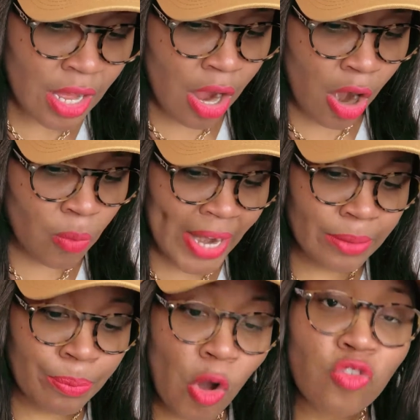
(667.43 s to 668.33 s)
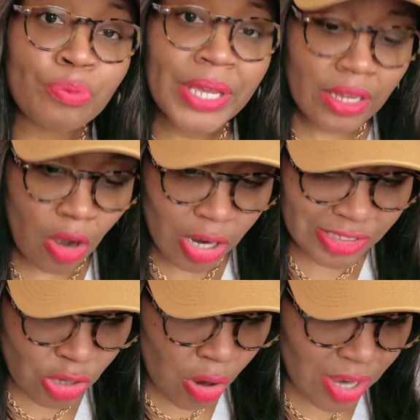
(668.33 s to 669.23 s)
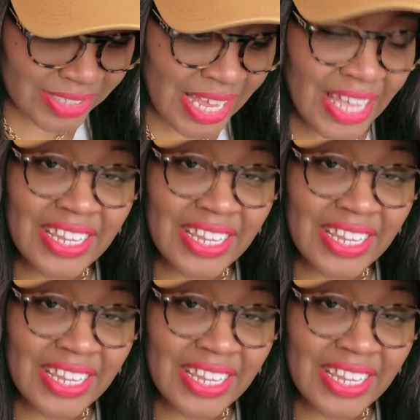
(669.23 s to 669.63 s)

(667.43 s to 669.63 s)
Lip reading: All right, both men are dogs.